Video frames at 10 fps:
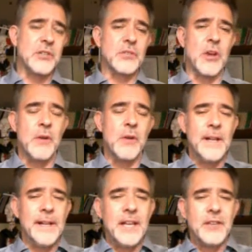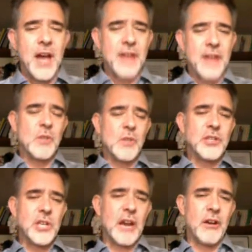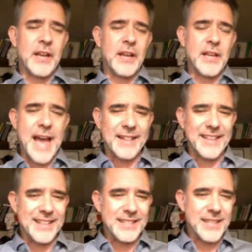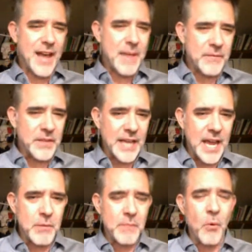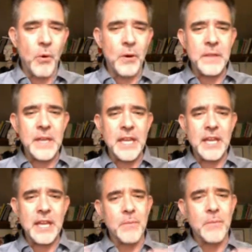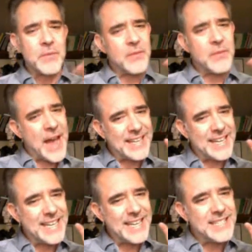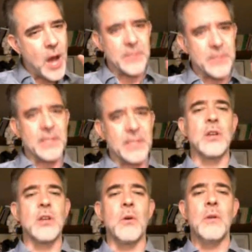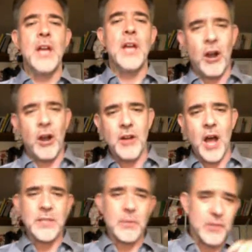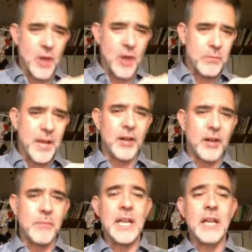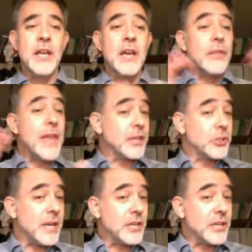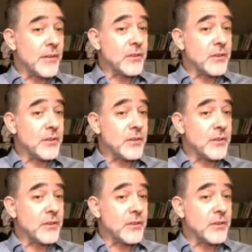So not so much caring exactly the time of the day, but more the fact that it is opposite. So heart opposite with gallbladder, meaning they can treat each other.